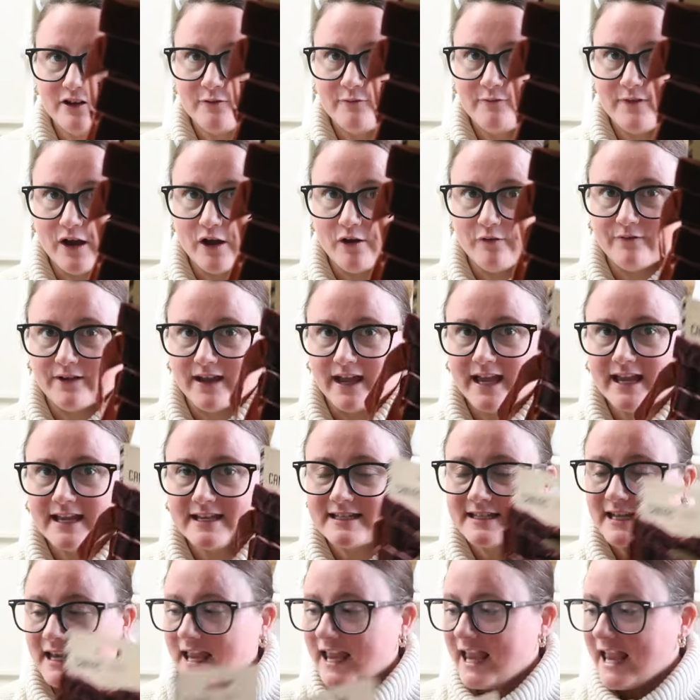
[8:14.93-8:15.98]
they're
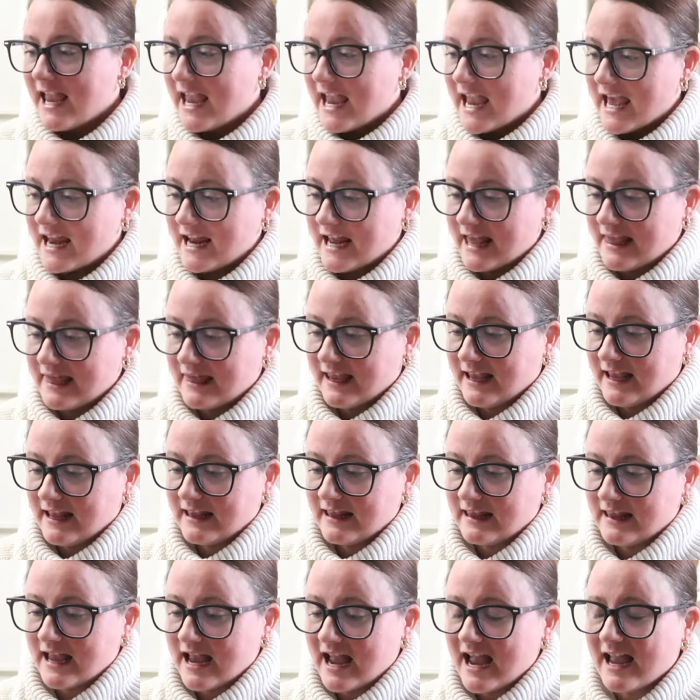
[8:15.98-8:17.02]
velvet. And I
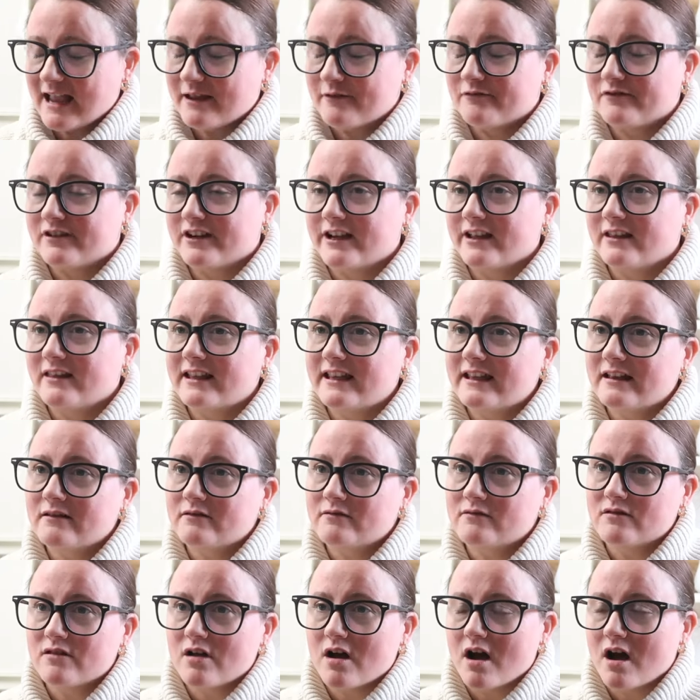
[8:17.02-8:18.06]
think I really
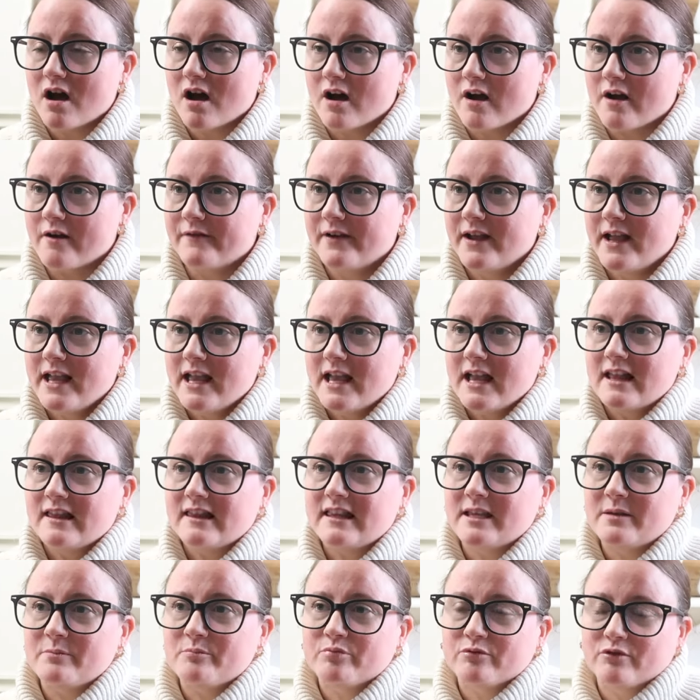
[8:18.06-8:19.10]
love
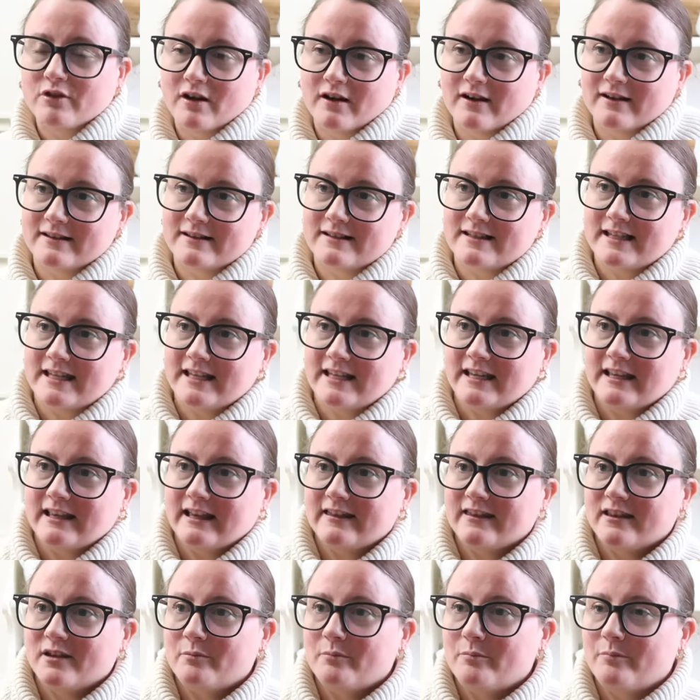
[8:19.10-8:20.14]
the bronzy
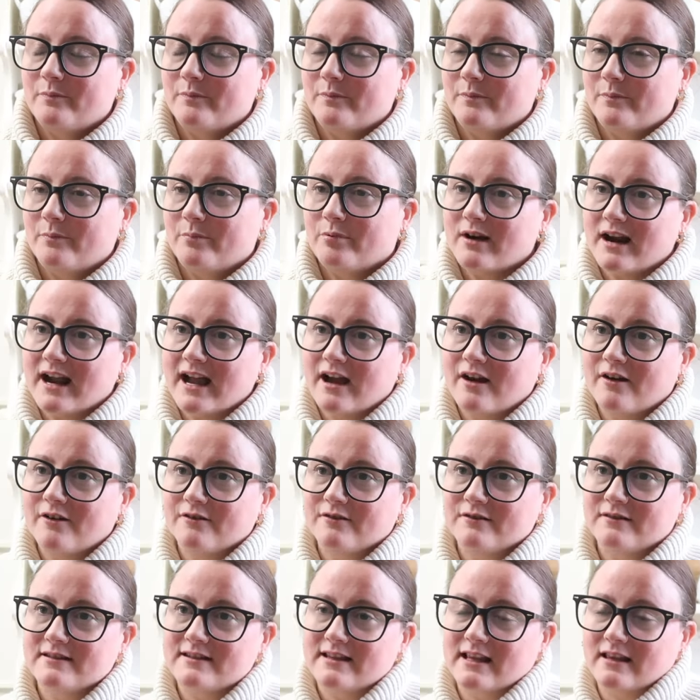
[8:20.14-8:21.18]
and the
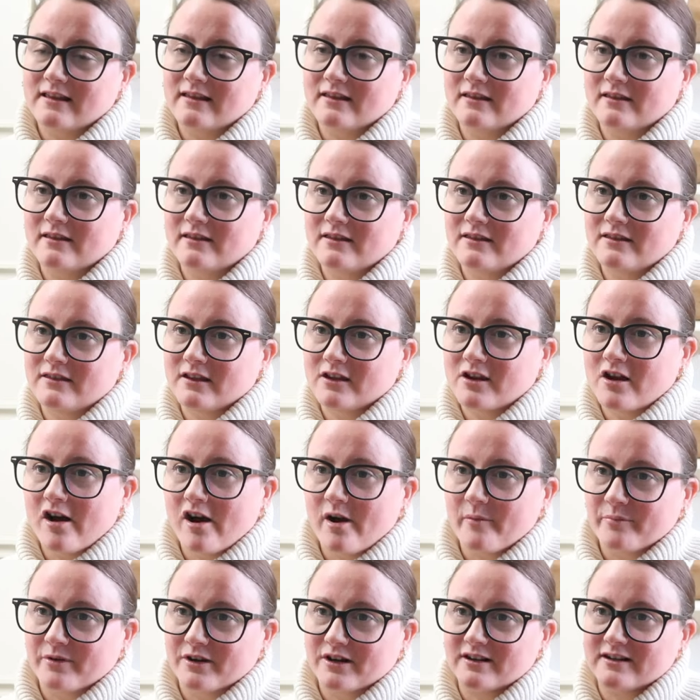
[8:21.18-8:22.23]
browns and the
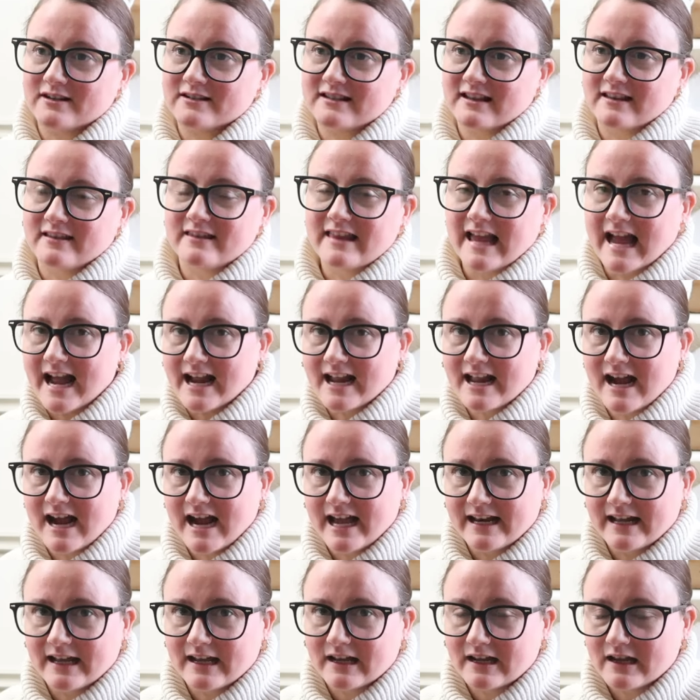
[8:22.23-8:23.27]
coppers and that
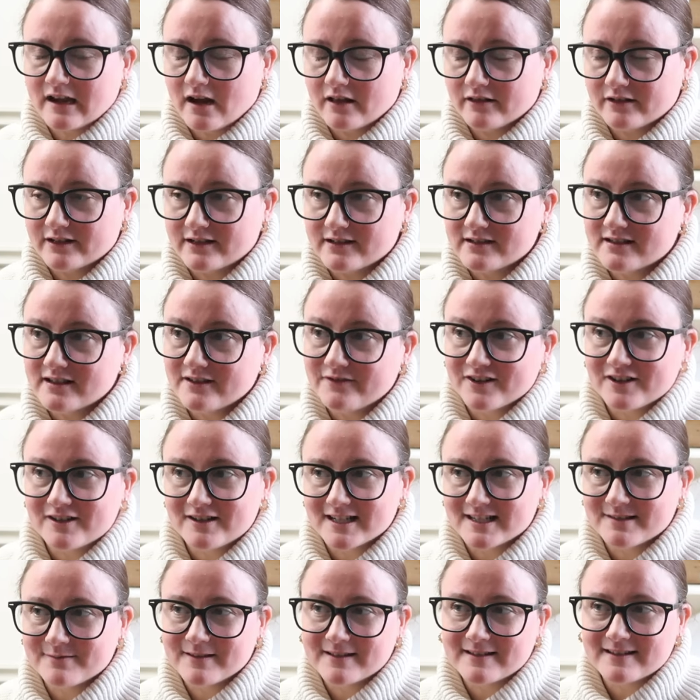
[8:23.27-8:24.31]
kind of colors for
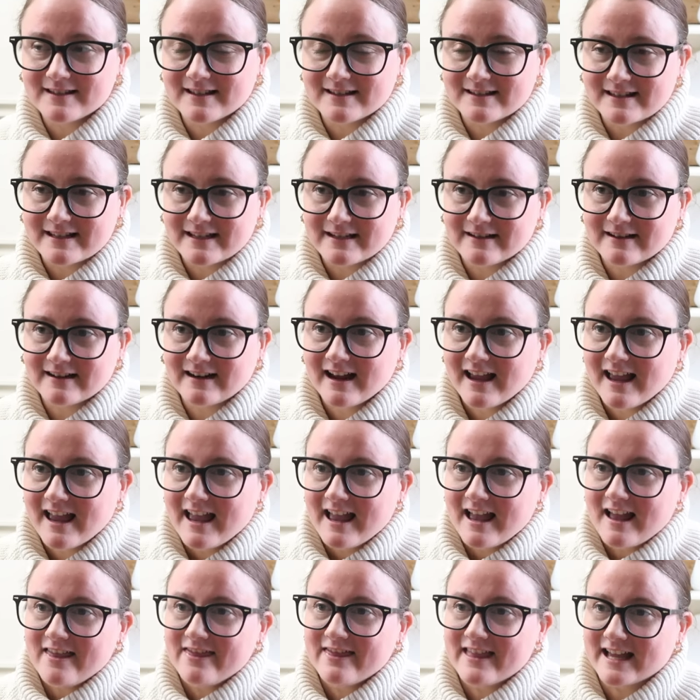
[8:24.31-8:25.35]
Christmas this year.
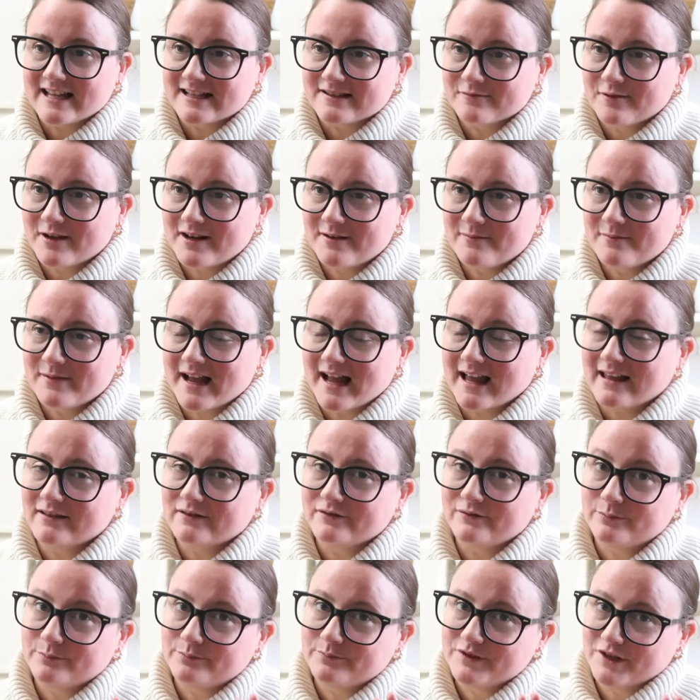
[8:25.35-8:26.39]
That's what I'm, I,
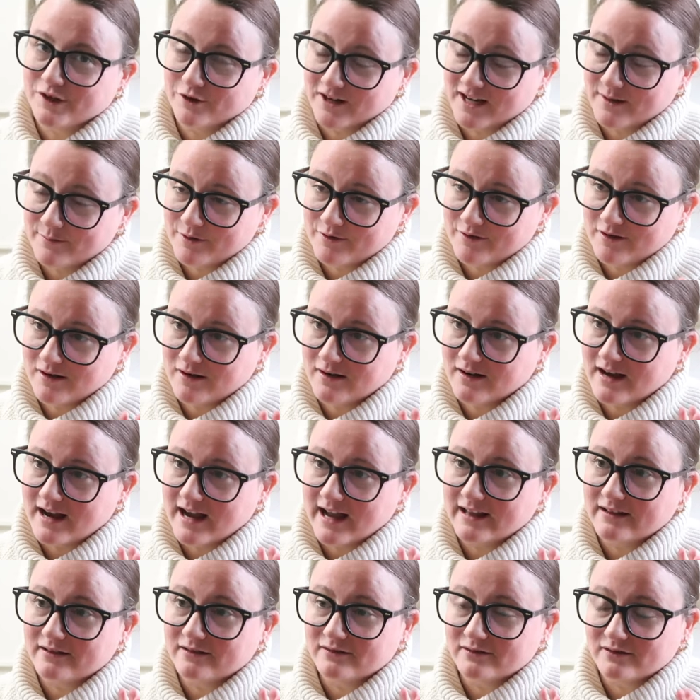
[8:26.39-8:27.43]
don't get me wrong,
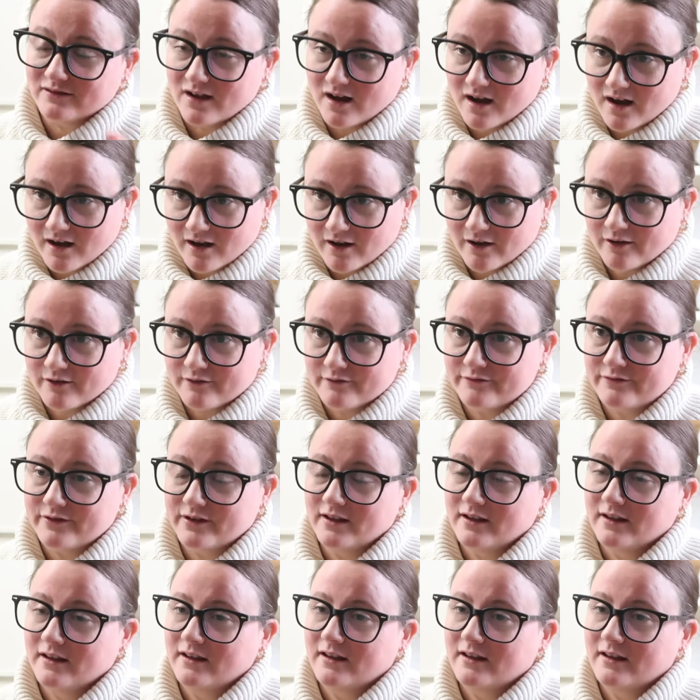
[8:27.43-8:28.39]
I love